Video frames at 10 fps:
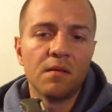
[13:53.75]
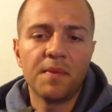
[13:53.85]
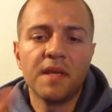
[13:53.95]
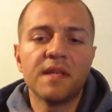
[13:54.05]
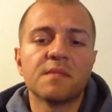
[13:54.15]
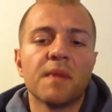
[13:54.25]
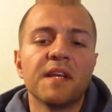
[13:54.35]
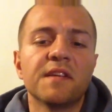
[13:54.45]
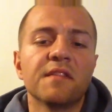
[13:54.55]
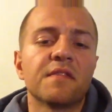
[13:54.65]
opinions
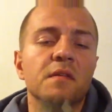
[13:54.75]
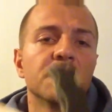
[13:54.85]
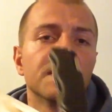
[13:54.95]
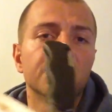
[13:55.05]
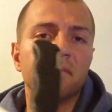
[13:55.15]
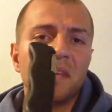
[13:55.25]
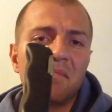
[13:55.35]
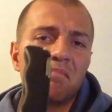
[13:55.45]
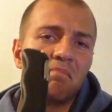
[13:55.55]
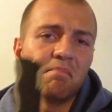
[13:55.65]
might differ, but it
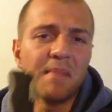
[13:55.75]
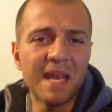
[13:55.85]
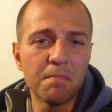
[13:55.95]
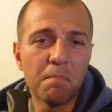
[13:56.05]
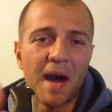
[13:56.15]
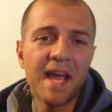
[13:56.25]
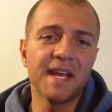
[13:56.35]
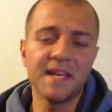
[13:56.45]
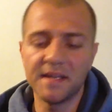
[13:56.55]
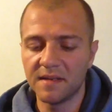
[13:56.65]
may bite
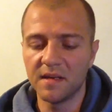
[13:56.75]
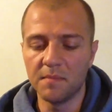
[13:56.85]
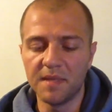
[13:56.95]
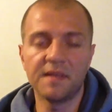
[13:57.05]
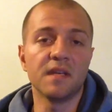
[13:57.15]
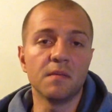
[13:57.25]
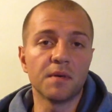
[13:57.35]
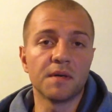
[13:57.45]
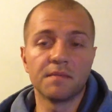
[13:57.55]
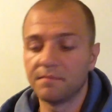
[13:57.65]
in a bit
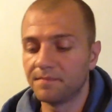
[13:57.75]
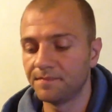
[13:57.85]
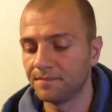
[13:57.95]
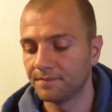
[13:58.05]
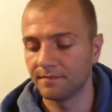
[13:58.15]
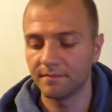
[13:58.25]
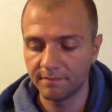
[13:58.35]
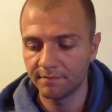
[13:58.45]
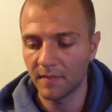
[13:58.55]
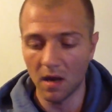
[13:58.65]
deeper.
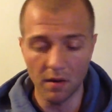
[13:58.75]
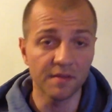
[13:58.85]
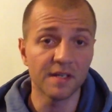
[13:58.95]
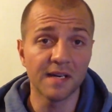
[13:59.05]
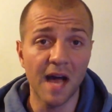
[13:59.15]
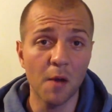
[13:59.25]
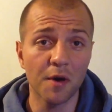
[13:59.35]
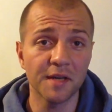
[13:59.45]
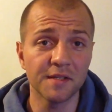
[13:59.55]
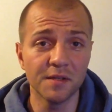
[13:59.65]
However, I
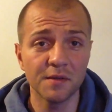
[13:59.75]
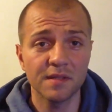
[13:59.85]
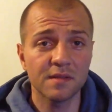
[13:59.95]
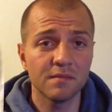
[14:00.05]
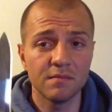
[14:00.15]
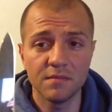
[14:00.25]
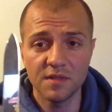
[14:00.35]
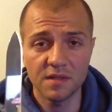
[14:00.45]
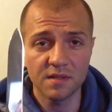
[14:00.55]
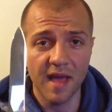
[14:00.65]
wanted to do this
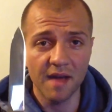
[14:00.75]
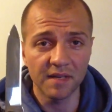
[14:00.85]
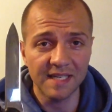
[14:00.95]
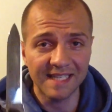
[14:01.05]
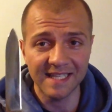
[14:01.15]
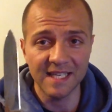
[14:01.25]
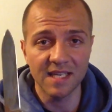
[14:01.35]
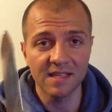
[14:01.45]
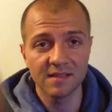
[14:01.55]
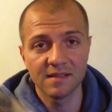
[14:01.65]
just to have a
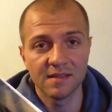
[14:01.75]
clean